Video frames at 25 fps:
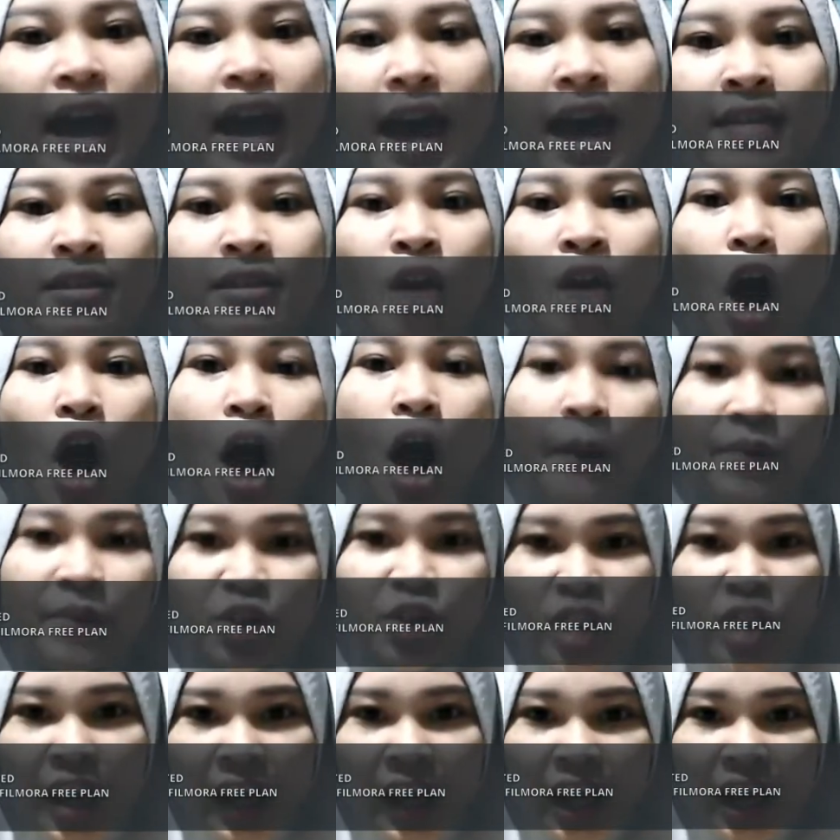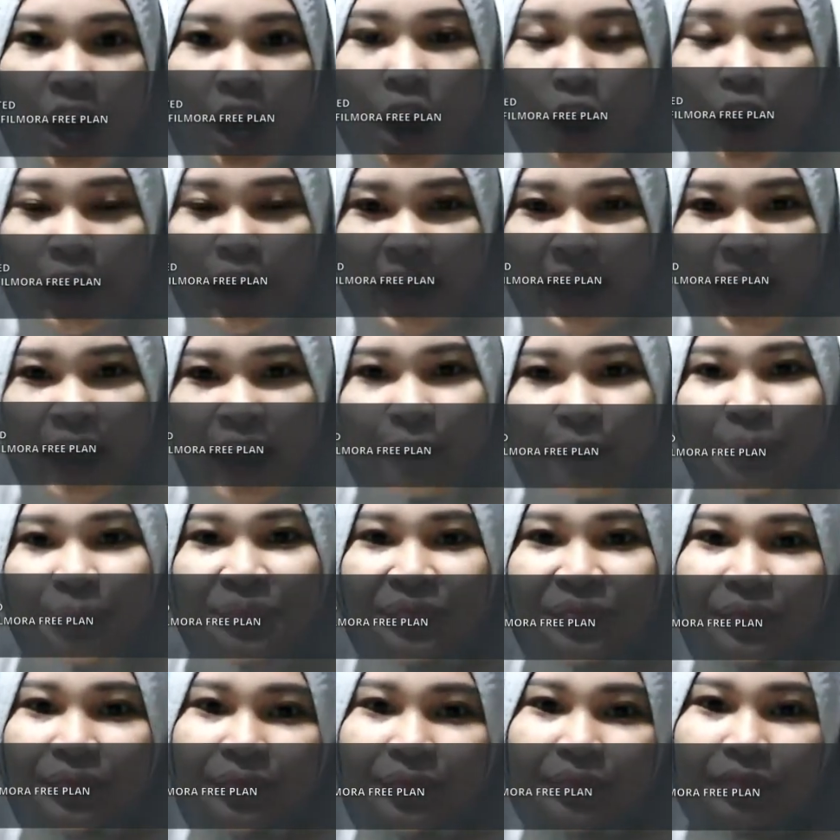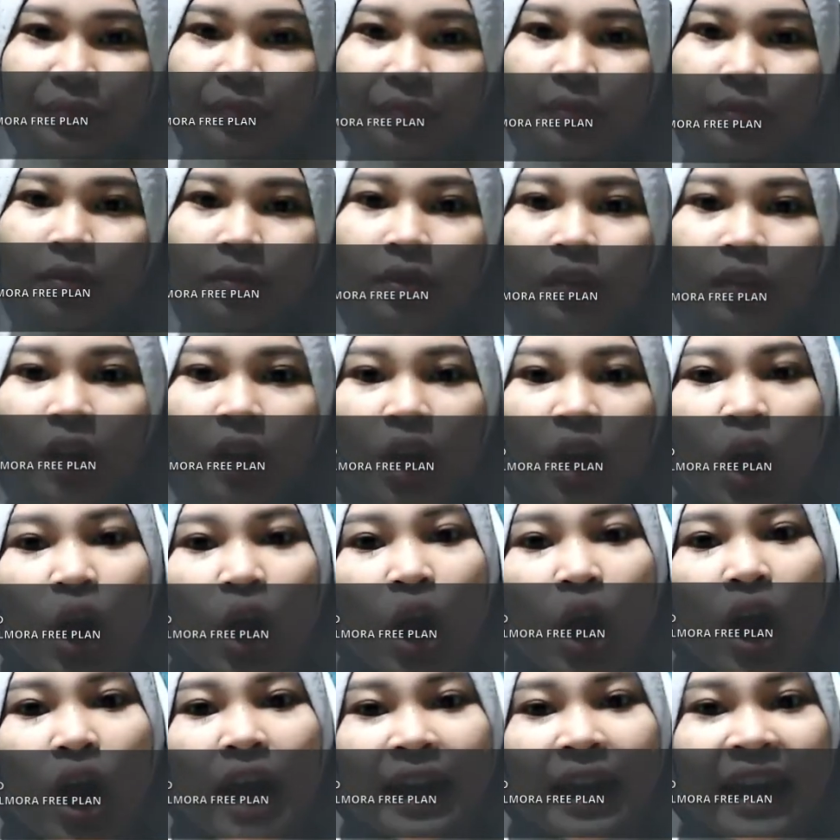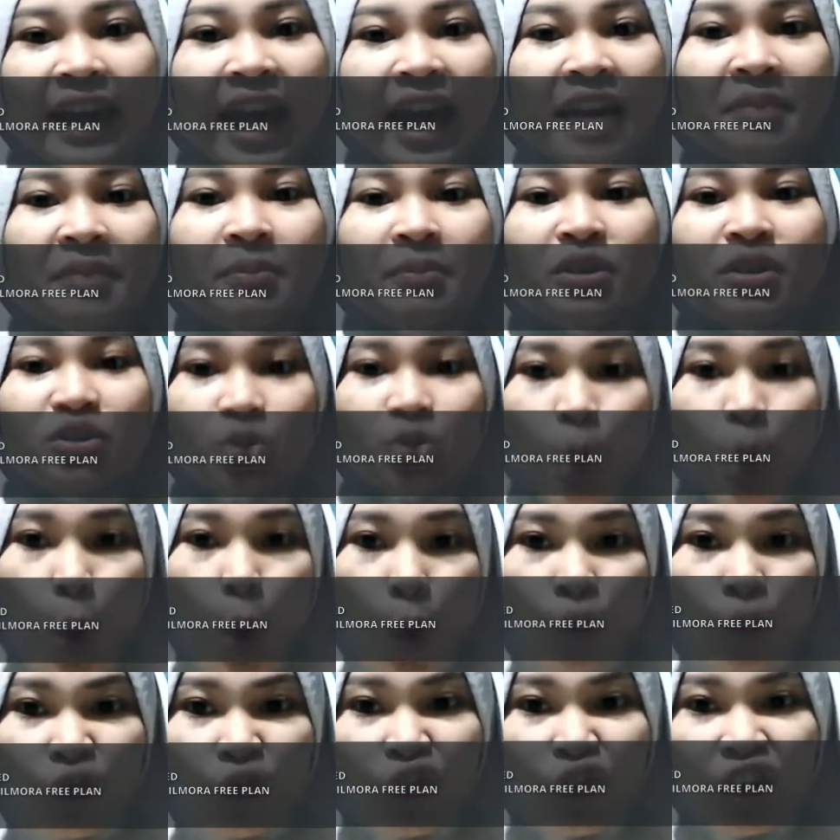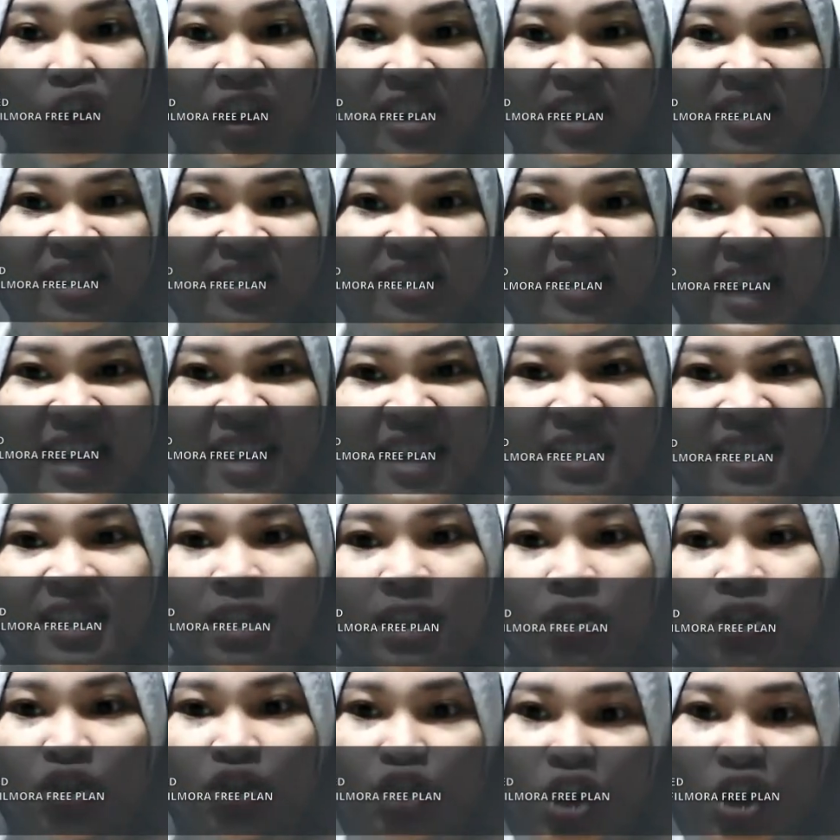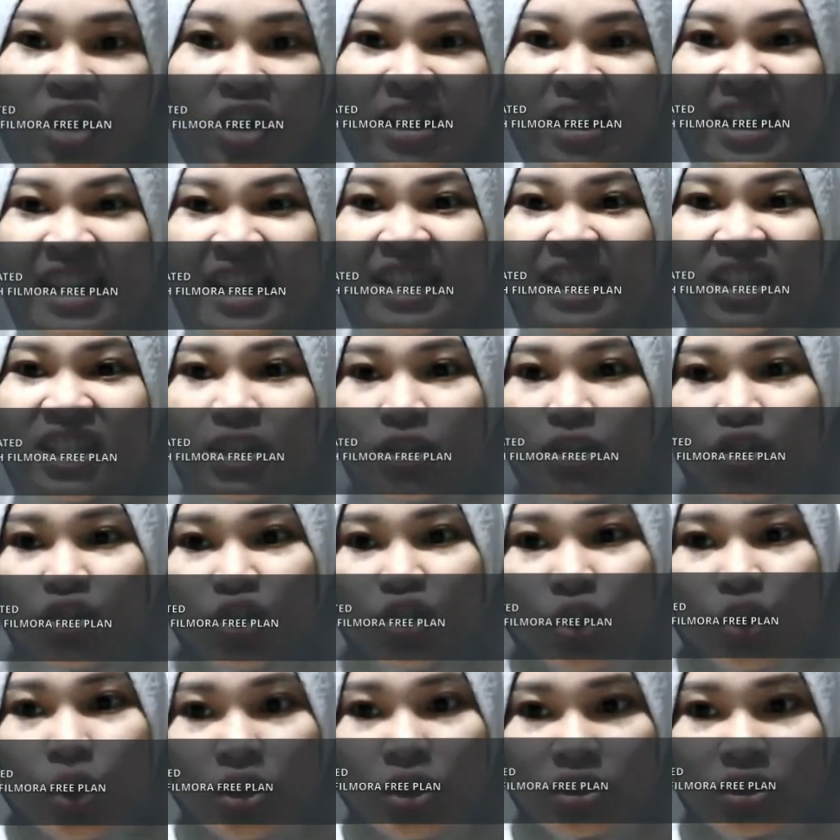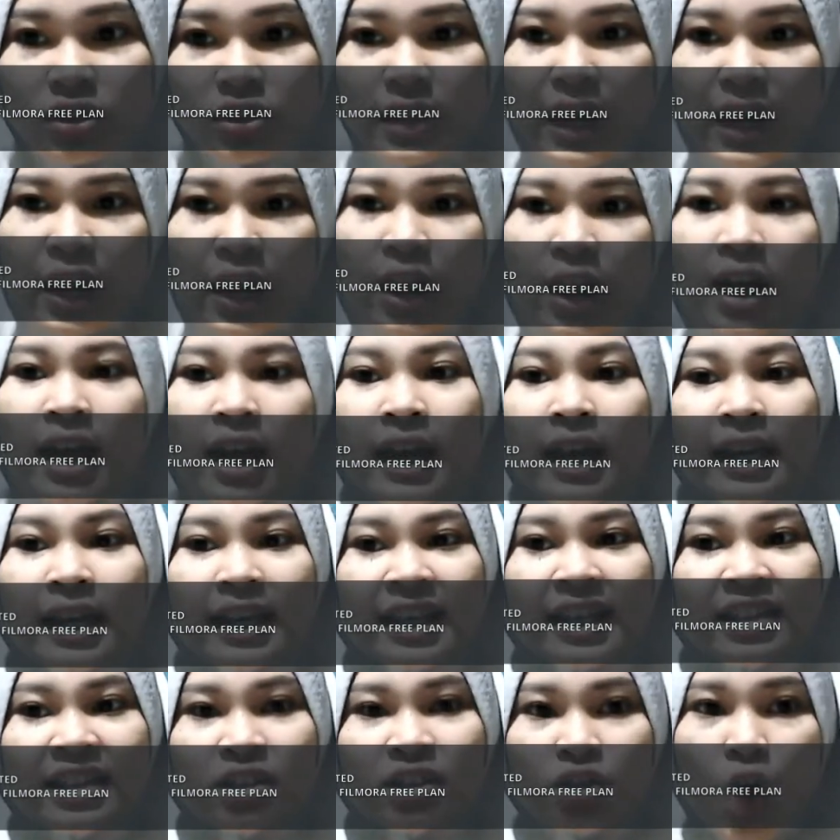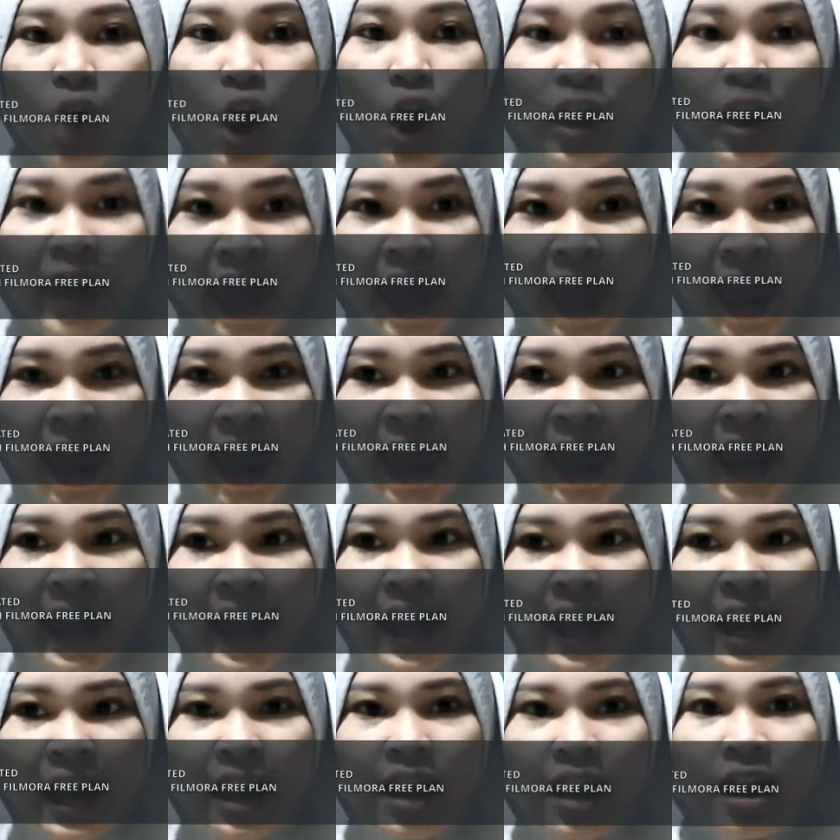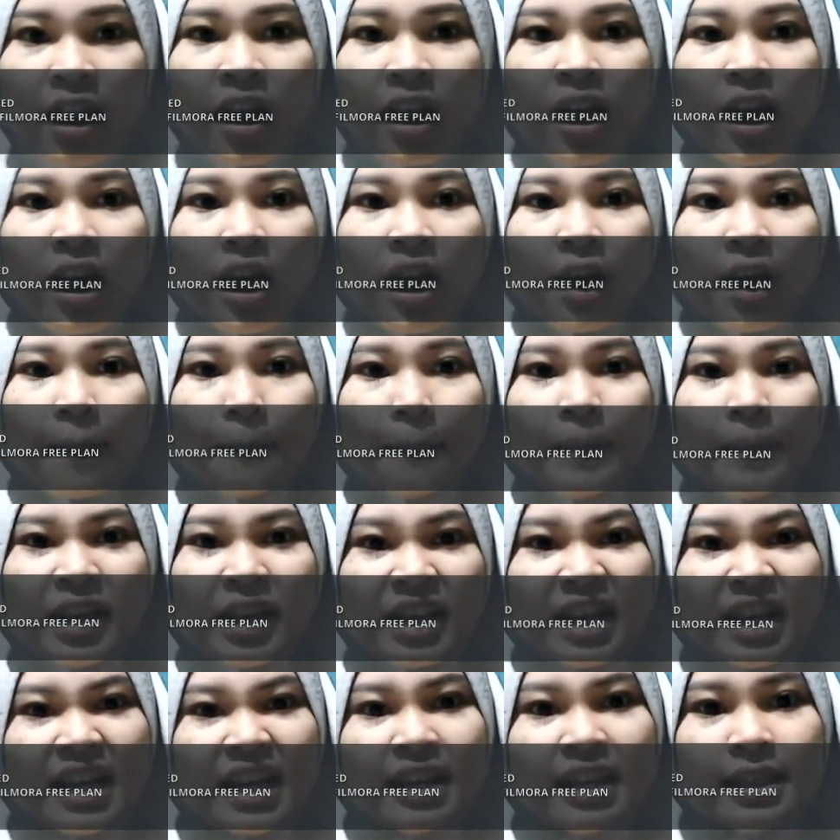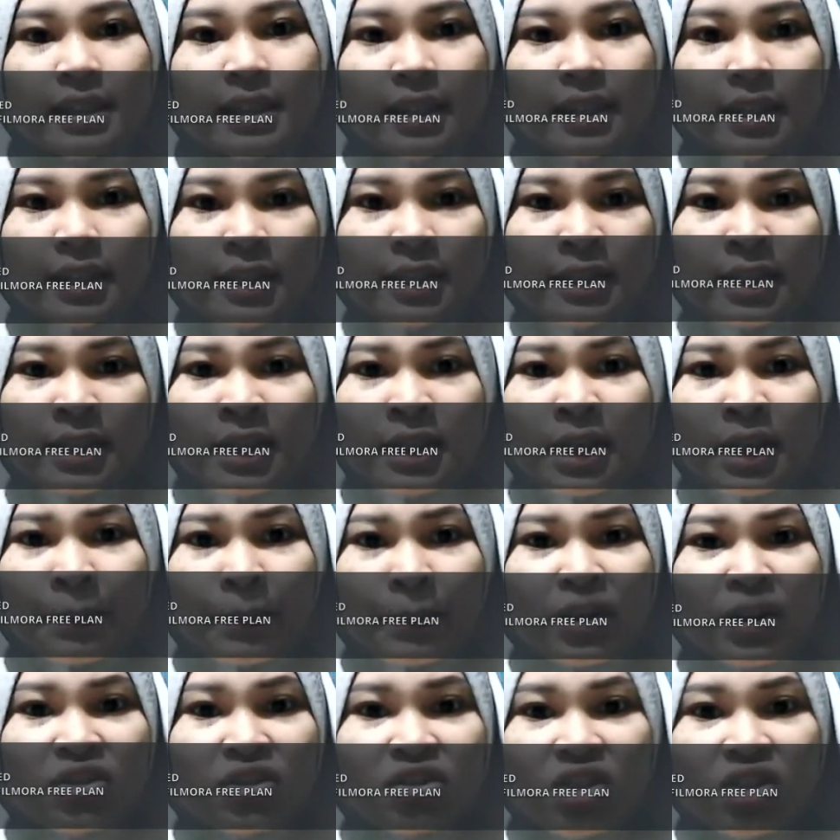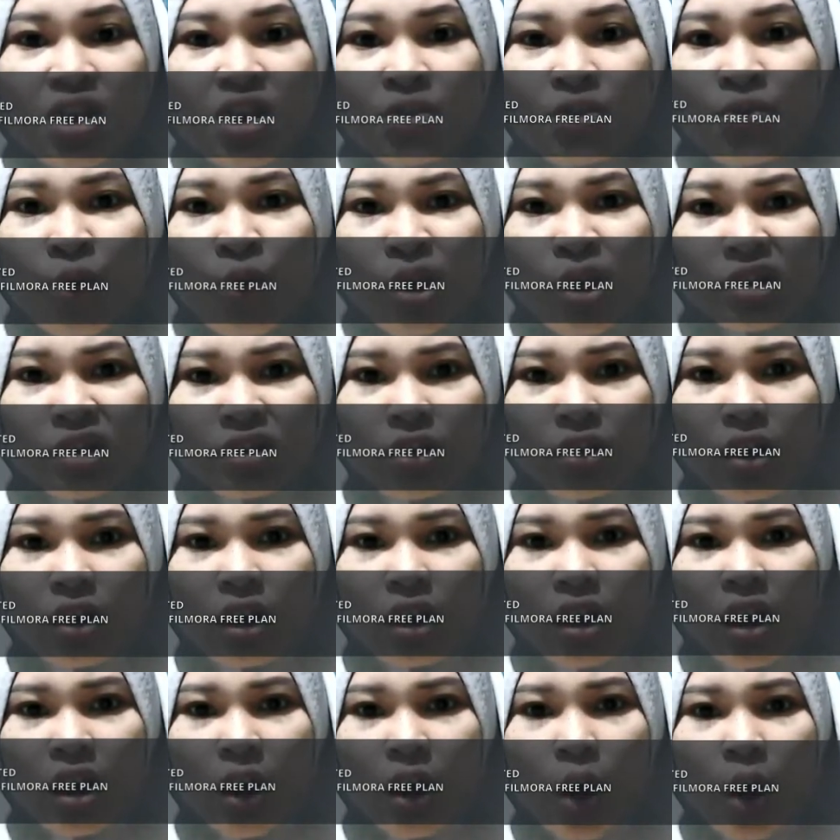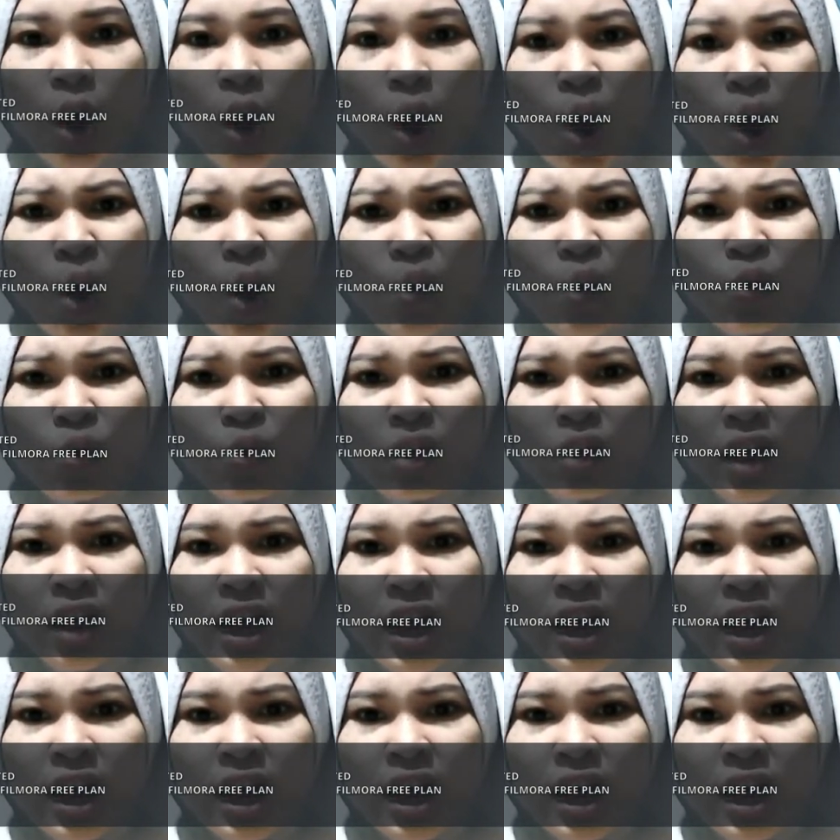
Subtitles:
and the object. Okay, can be so. For instance, John is choose. It's okay because the person who